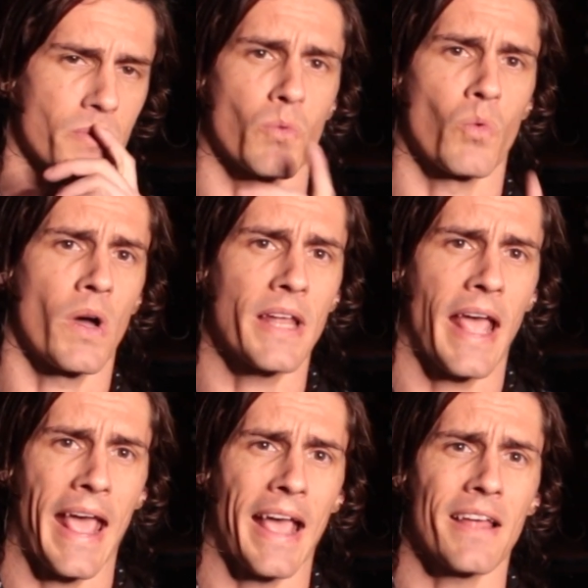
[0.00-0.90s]
one
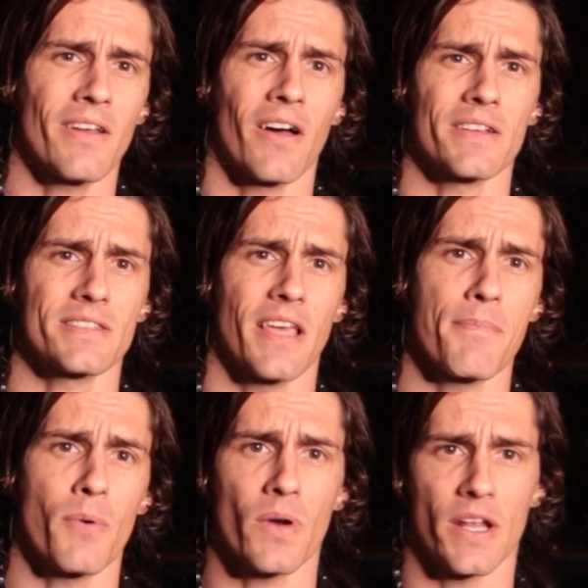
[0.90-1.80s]
hand on a
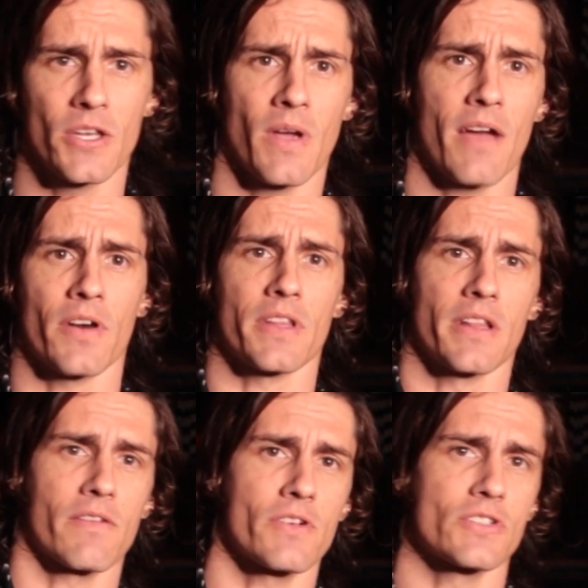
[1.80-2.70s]
skateboard and you have all the
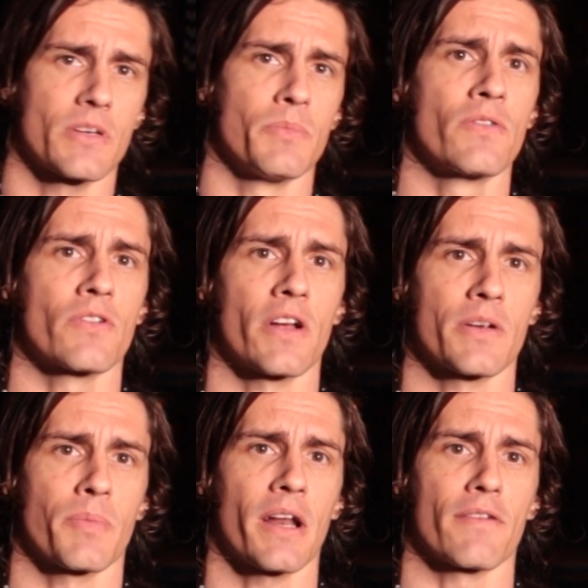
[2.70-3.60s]
leverage to move it around
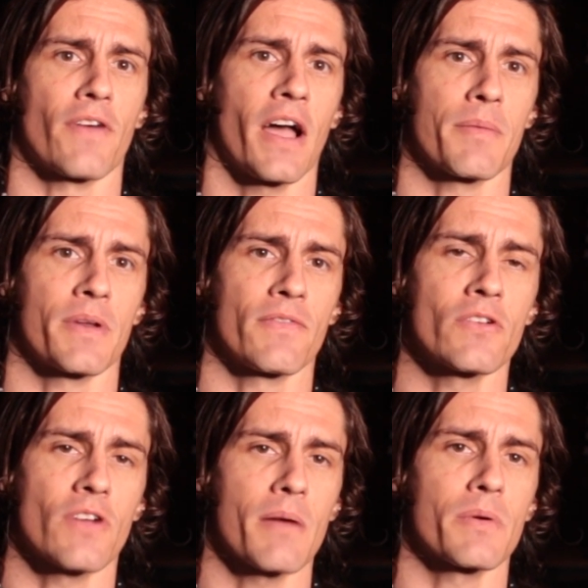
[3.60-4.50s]
your body, fine. But if you
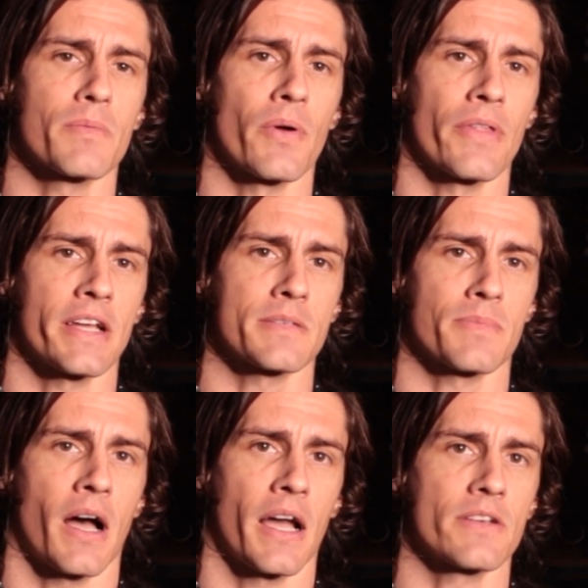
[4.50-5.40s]
grab it with both hands
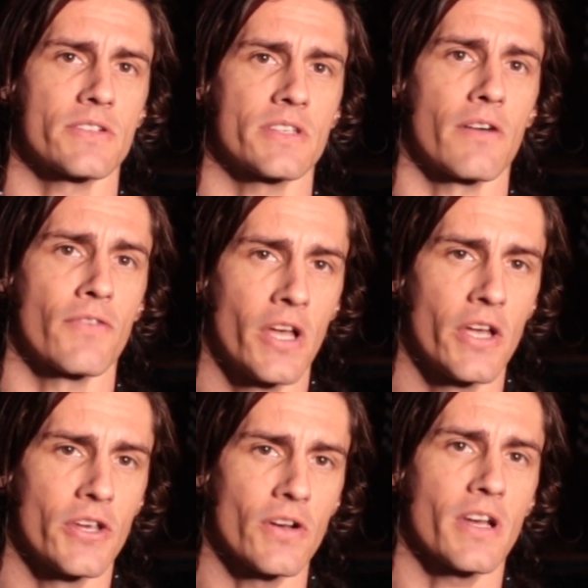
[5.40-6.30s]
behind yourself,
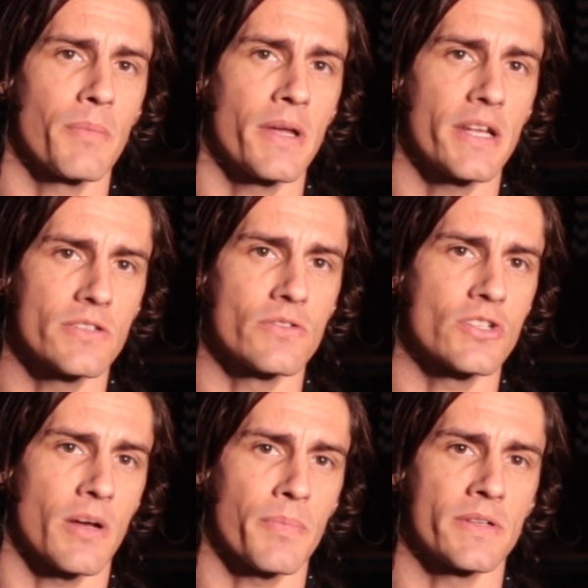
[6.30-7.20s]
you're committing to
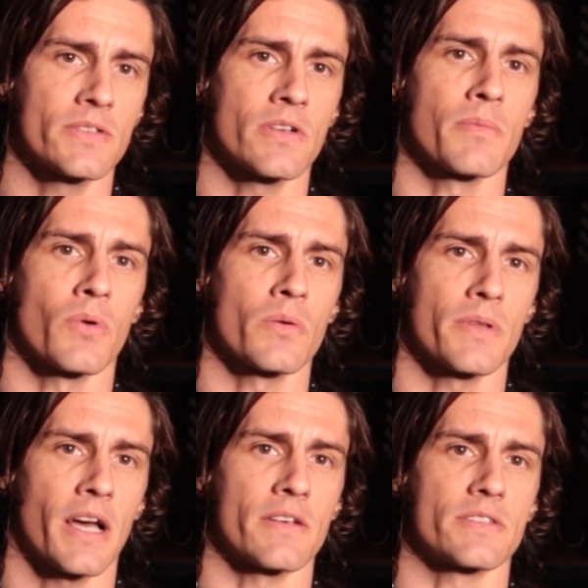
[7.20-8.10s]
jumping to your board
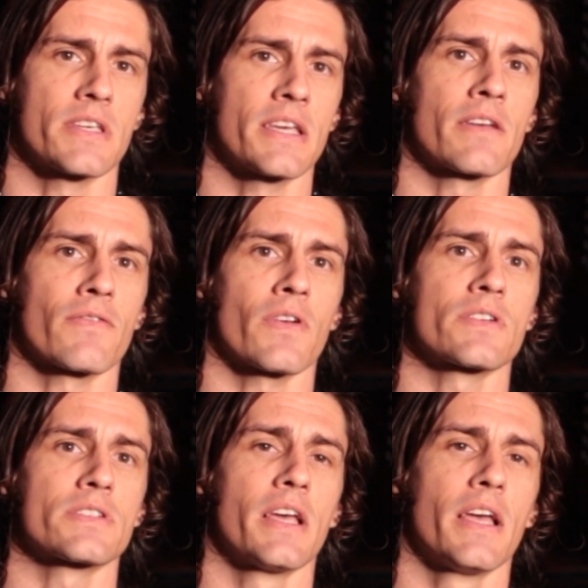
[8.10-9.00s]
without seeing it
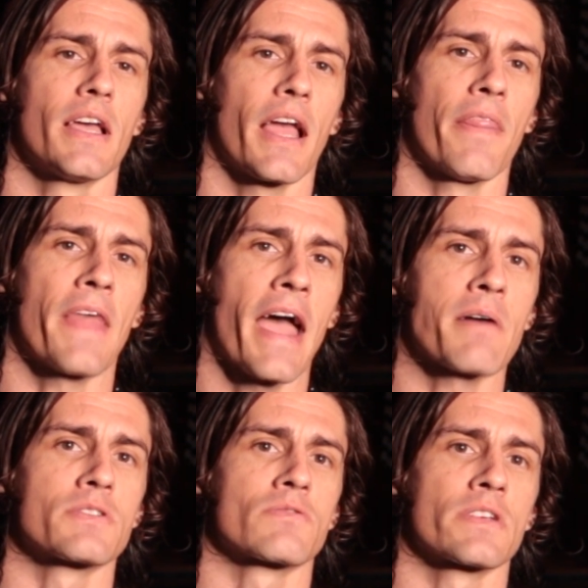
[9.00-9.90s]
first. And that
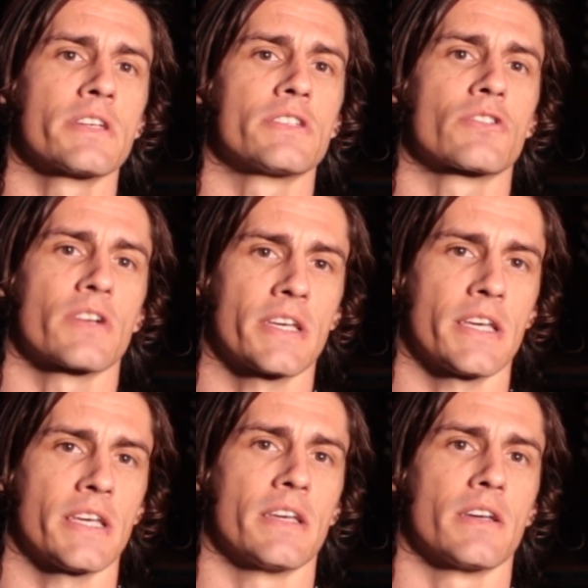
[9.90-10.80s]
was really
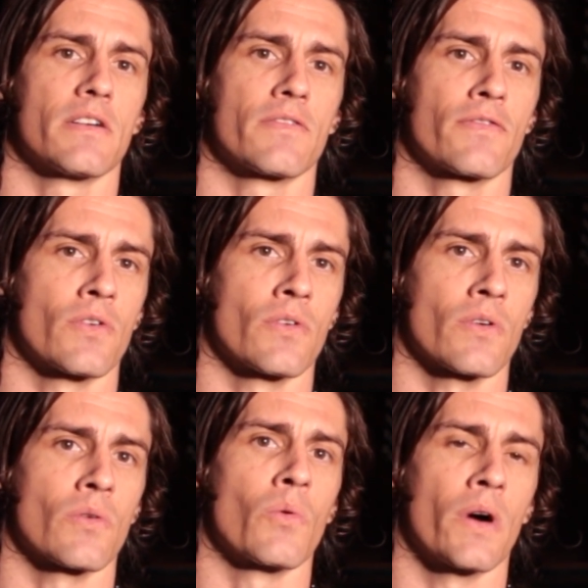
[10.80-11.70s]
tricky
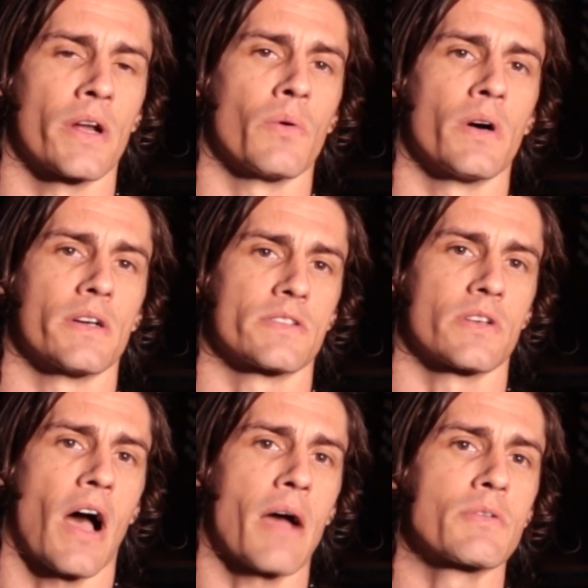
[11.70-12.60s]
for what it was.
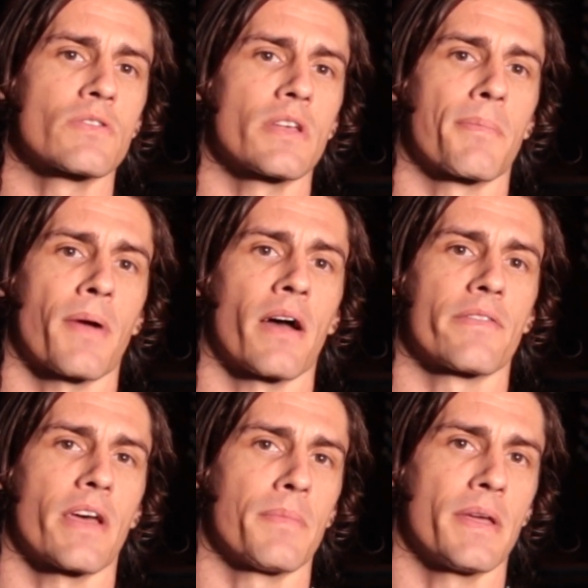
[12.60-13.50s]
So I was really proud of
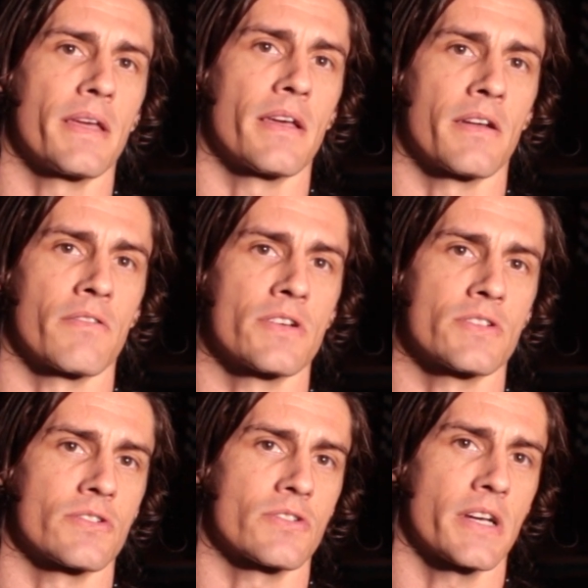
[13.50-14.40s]
that being an
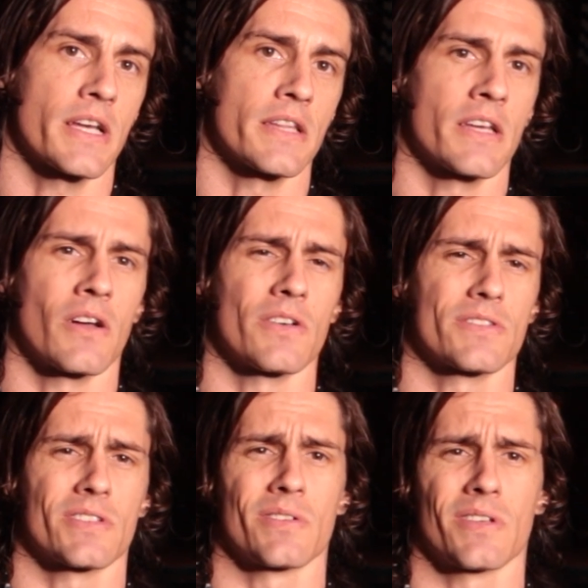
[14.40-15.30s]
original trick. And then
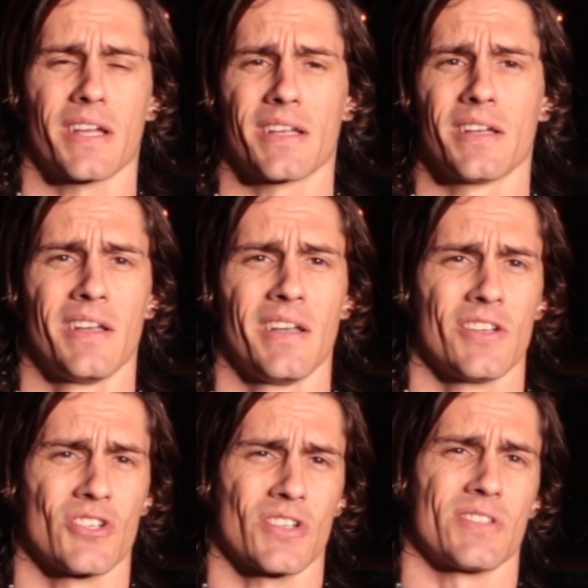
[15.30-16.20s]
also like
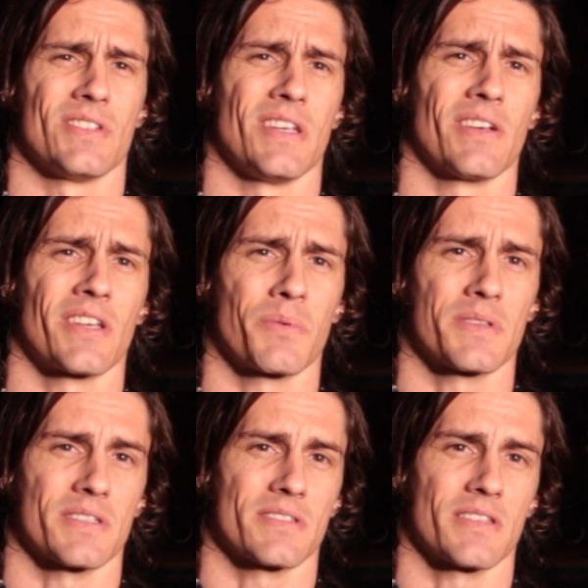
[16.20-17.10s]
just dealing
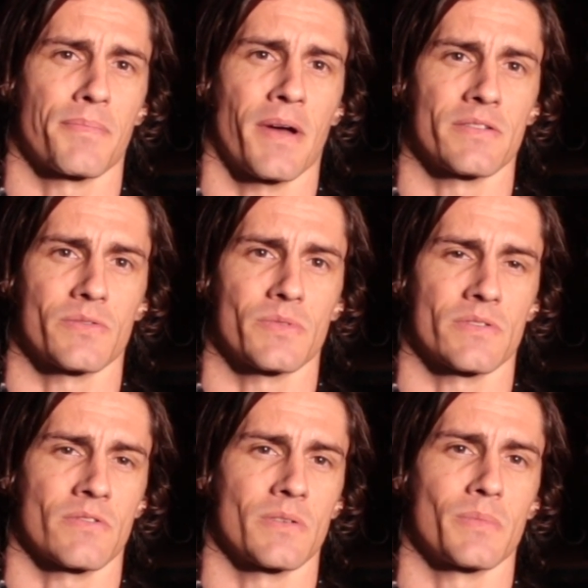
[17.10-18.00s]
with the slip outs was
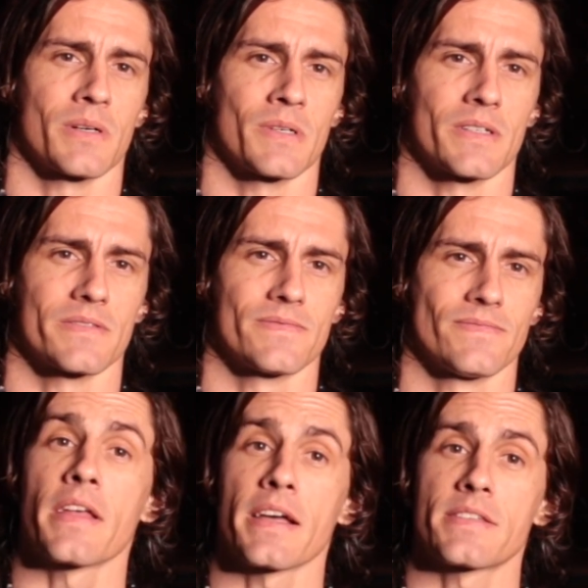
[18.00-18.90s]
a real bummer.
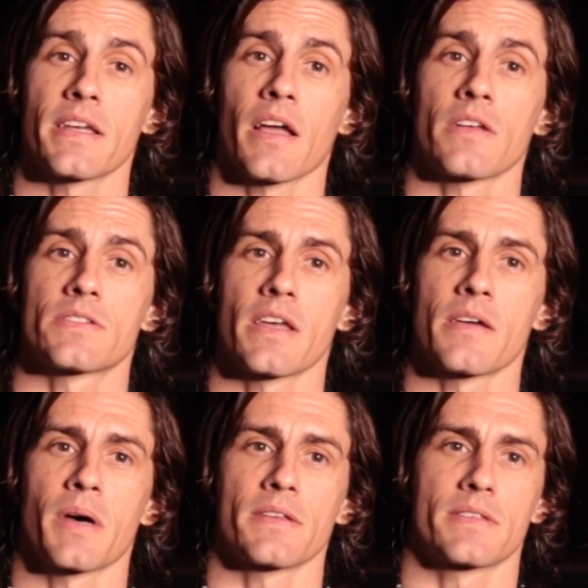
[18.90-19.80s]
The last thing I'll say
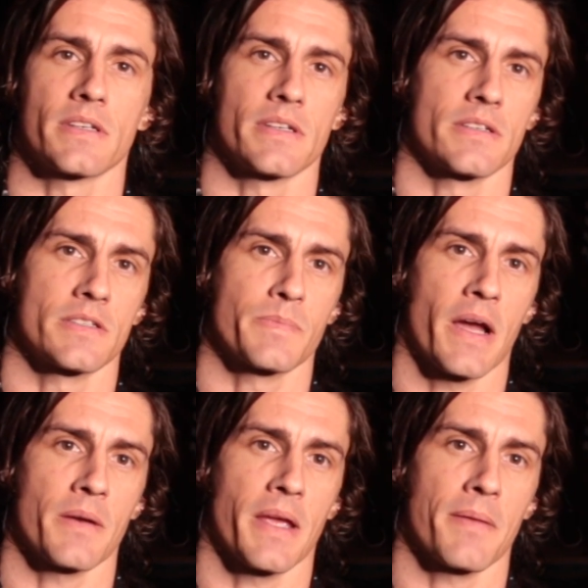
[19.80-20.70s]
about the
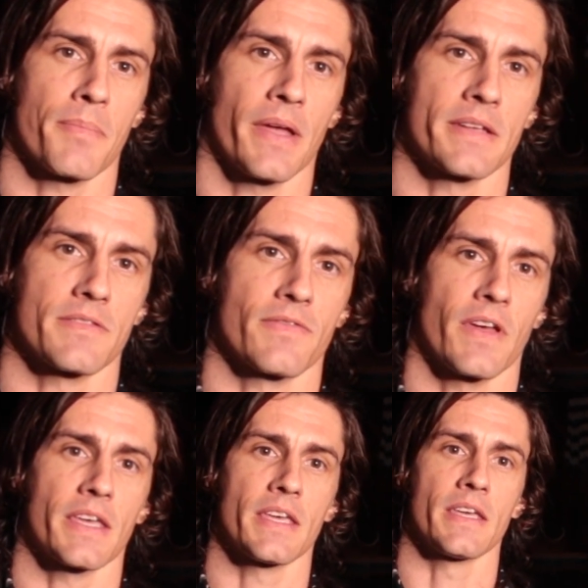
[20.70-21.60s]
Spiderman plant to
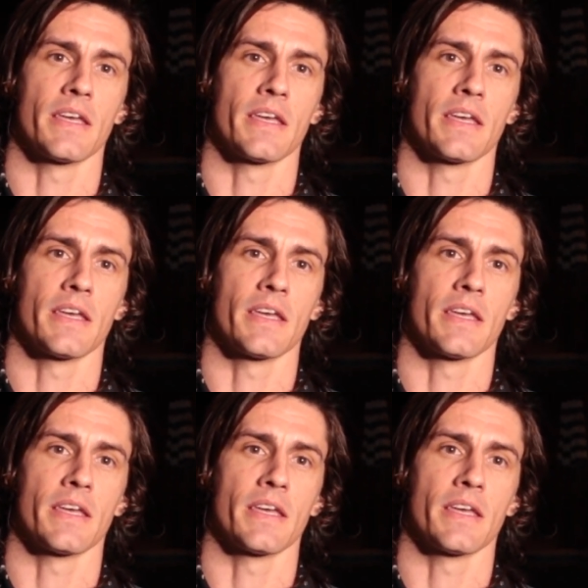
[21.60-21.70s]
fakie